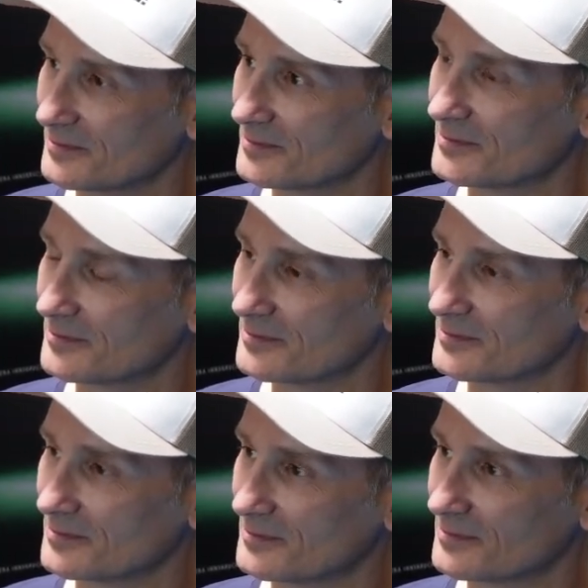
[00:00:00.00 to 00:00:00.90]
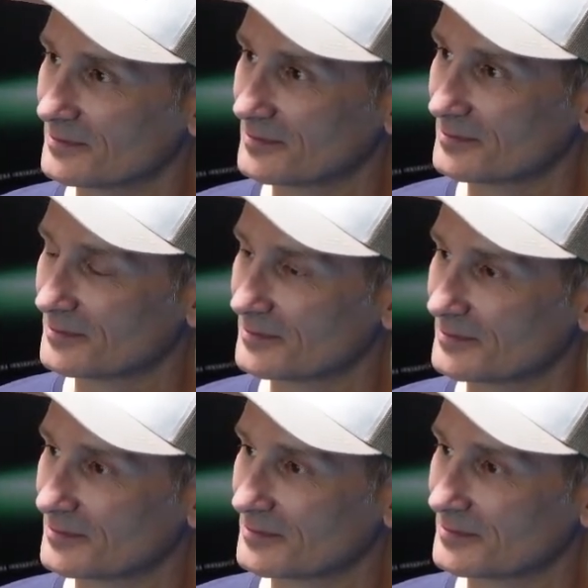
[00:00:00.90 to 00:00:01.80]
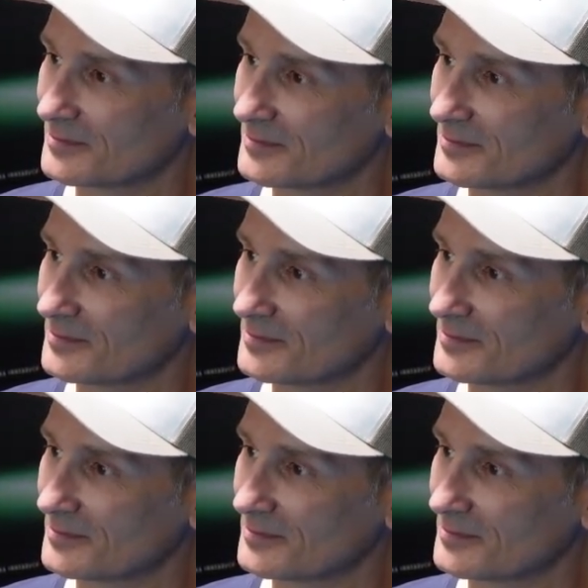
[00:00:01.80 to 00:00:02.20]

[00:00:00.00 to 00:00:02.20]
The person shown says nothing.